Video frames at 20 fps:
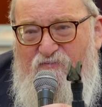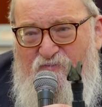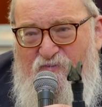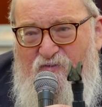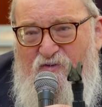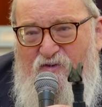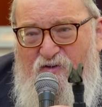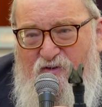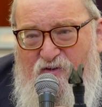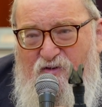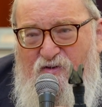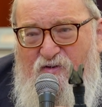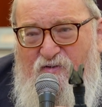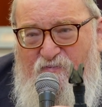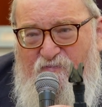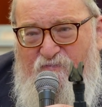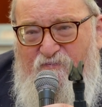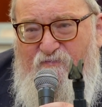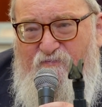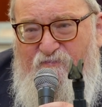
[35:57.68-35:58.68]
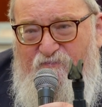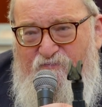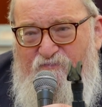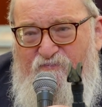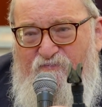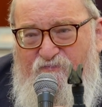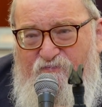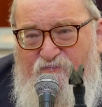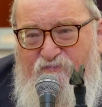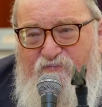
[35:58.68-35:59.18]
because the whole issue of
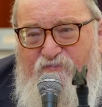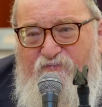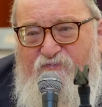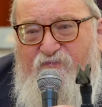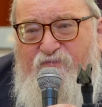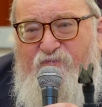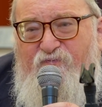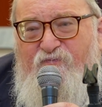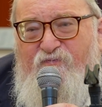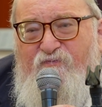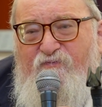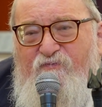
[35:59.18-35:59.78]
whether you can be